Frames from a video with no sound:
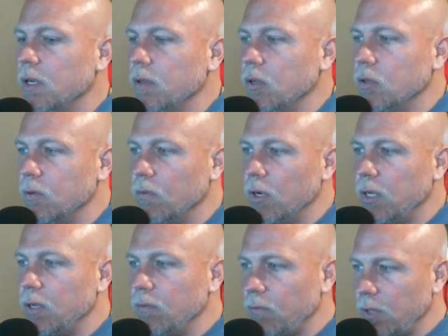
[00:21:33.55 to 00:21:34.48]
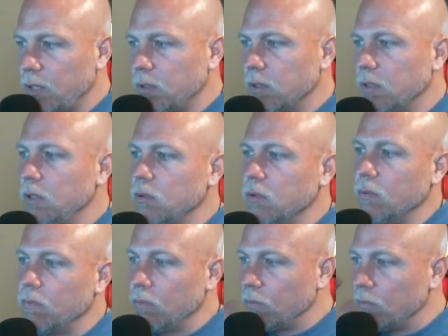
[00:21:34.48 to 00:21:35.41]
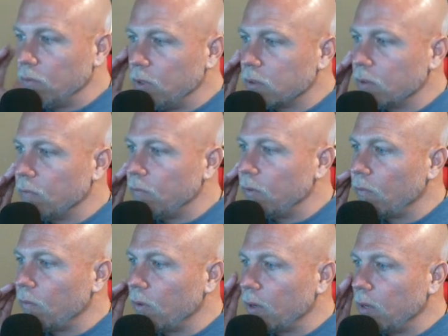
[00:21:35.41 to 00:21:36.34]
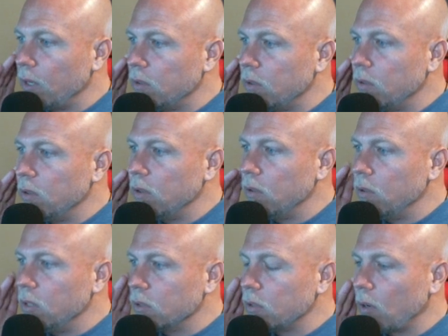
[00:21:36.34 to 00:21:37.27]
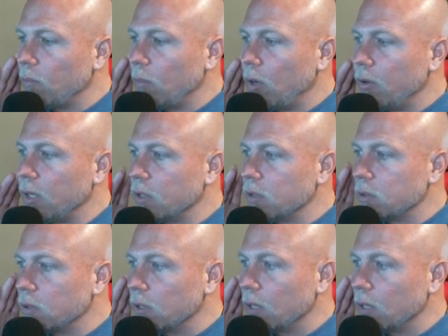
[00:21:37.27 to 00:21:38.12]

These are very conflicted. These can feel very disharmonious.